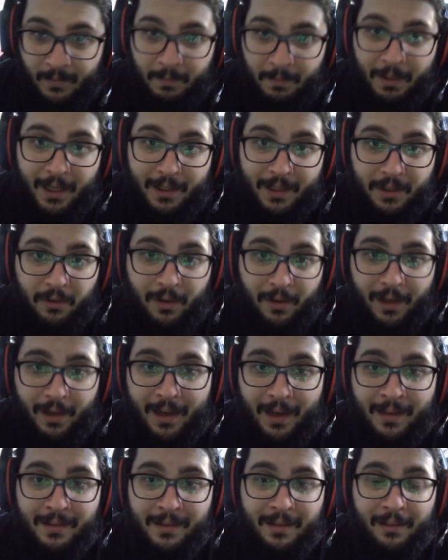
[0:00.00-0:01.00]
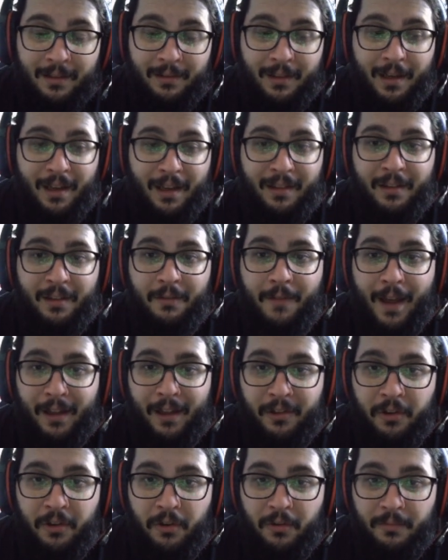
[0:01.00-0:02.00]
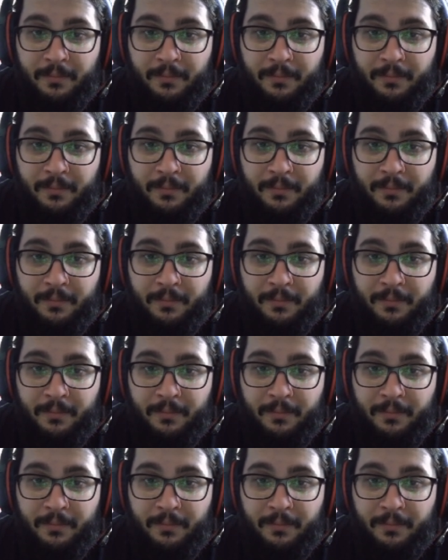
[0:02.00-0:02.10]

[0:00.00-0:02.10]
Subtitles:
because you can instantly get the value